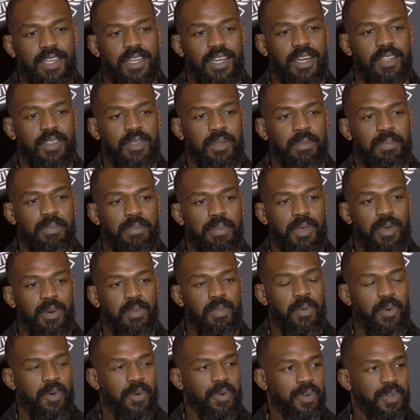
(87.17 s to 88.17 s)
on the
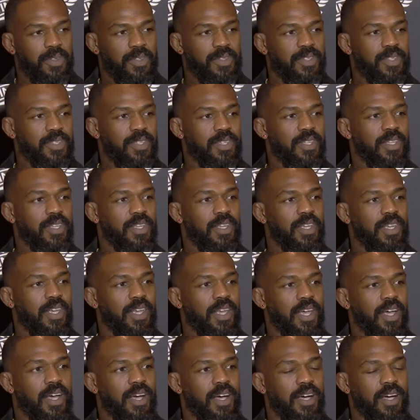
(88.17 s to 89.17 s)
billboards
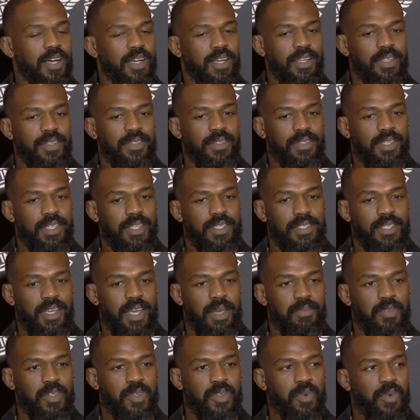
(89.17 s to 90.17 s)
uh, in
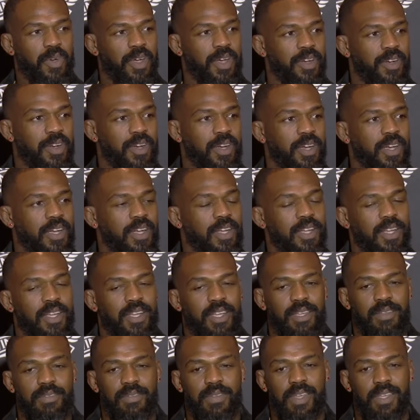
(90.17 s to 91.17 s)
Times Square.
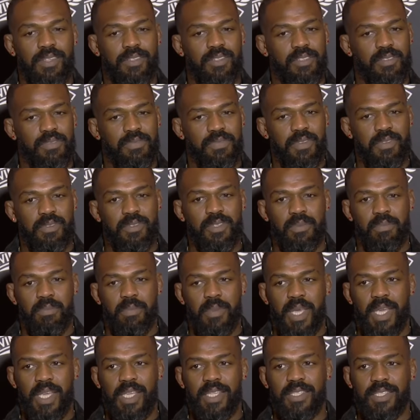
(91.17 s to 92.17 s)
It just feels
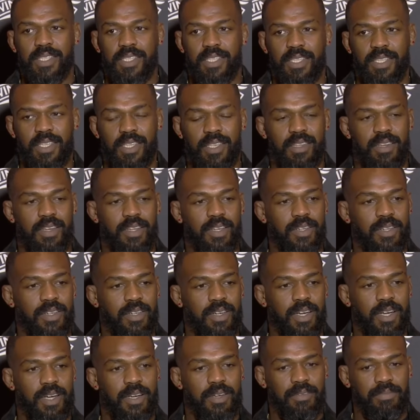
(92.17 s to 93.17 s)
amazing, you know.
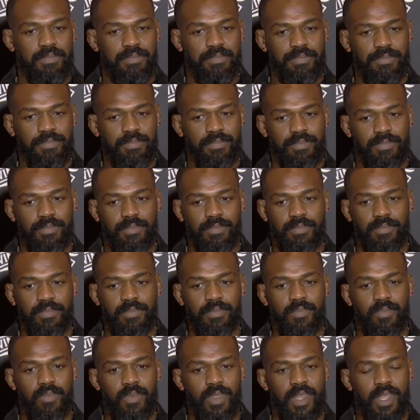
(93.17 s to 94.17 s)
Um,
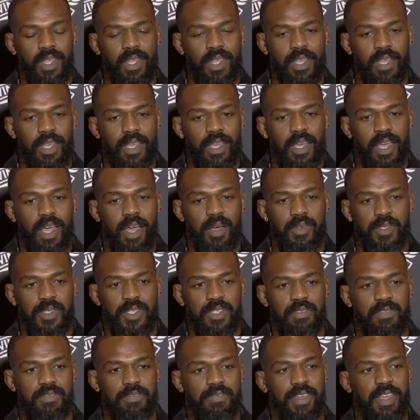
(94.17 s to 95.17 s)
I was
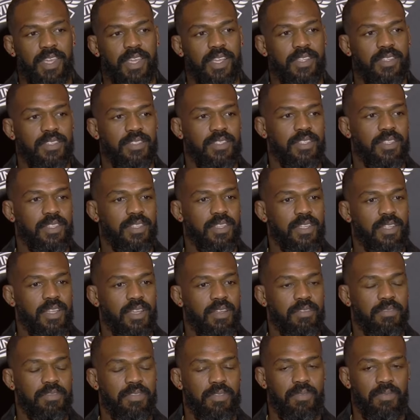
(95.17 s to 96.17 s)
in Vegas
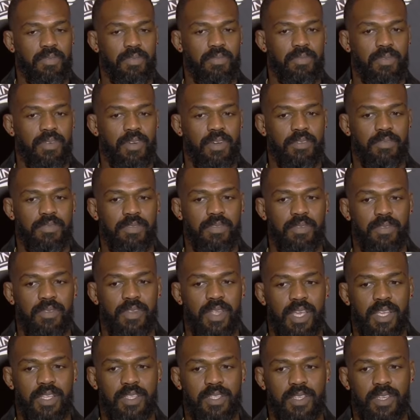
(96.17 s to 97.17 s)
a few a few
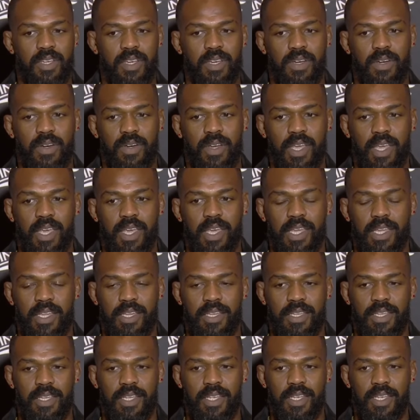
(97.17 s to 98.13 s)
days ago, and